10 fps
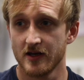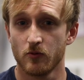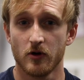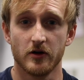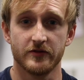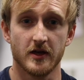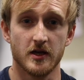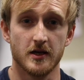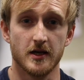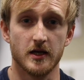it was
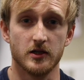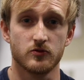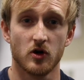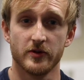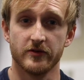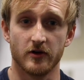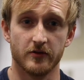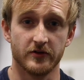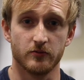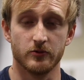a drop-in
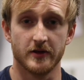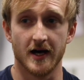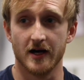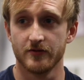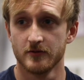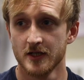service we would have